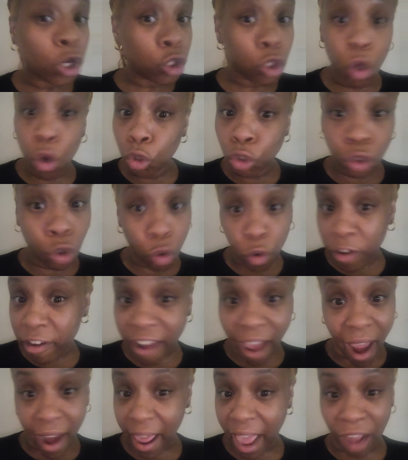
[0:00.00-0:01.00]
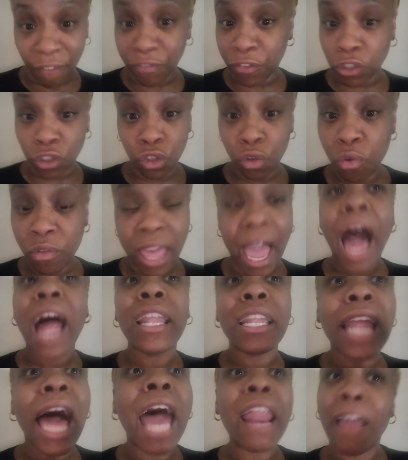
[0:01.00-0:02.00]
You do not have to do that.
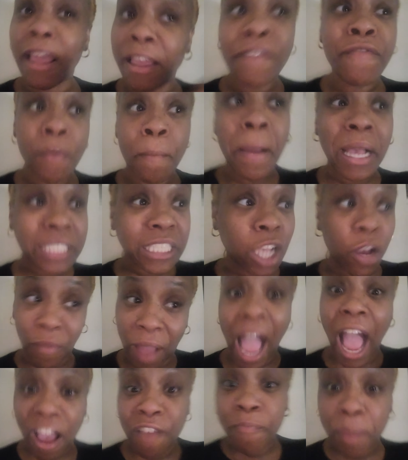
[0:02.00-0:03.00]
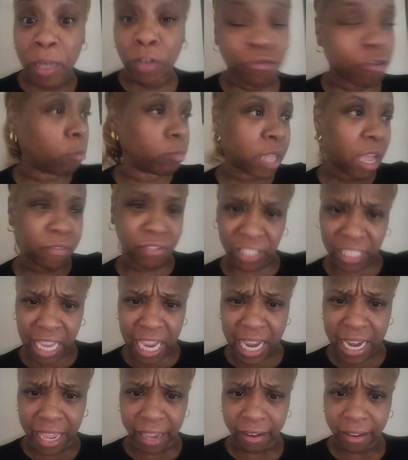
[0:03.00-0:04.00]
A lot, even myself, I've been groomed. I've
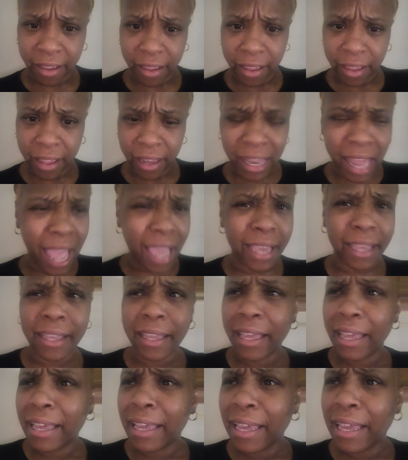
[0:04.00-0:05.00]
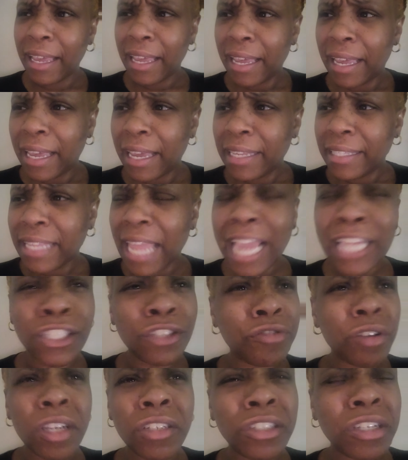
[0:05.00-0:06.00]
seen it. Like, they
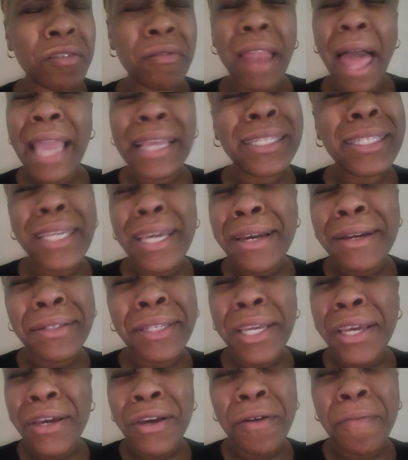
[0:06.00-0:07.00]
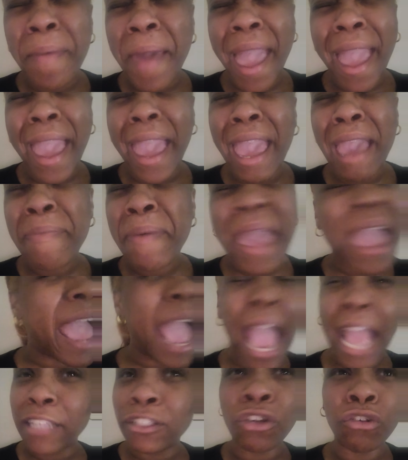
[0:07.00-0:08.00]
treat you like doo-doo, baby,
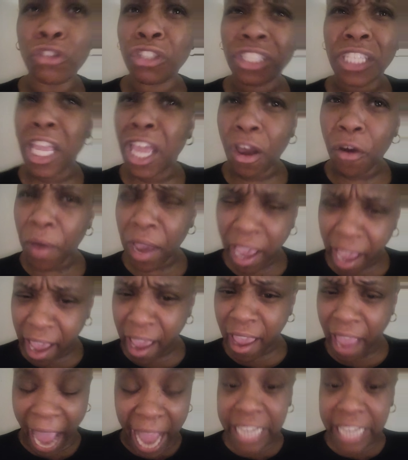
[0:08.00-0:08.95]
and you still here.